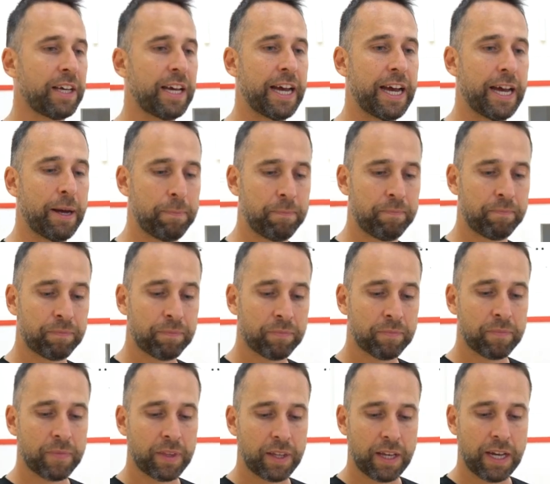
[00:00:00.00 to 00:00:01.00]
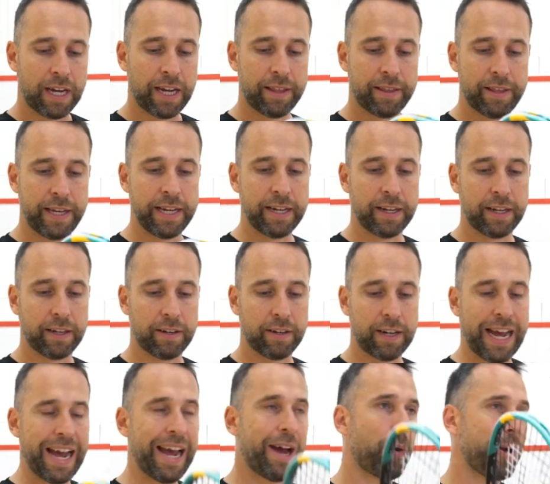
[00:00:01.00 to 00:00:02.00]
I think
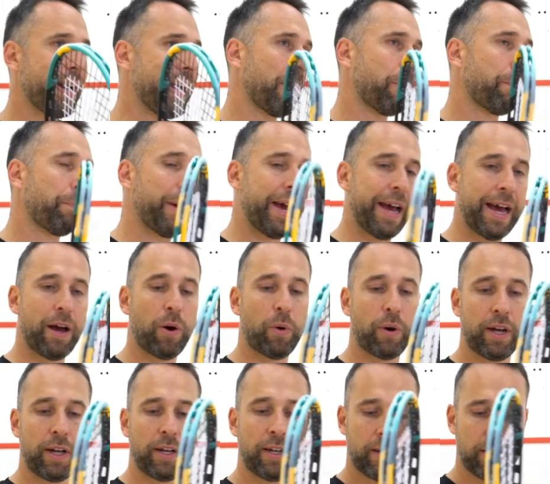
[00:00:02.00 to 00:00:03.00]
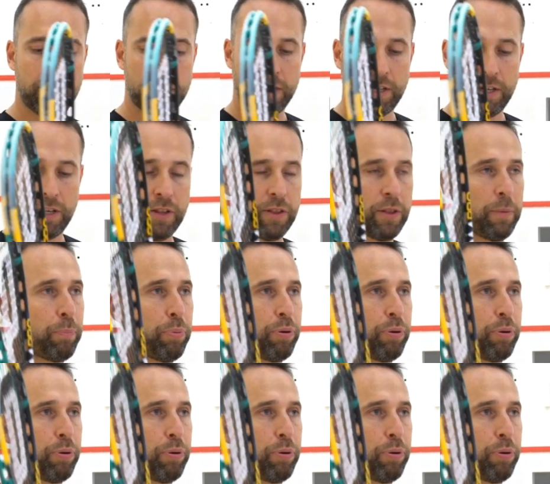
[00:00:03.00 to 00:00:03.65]
out and out power, the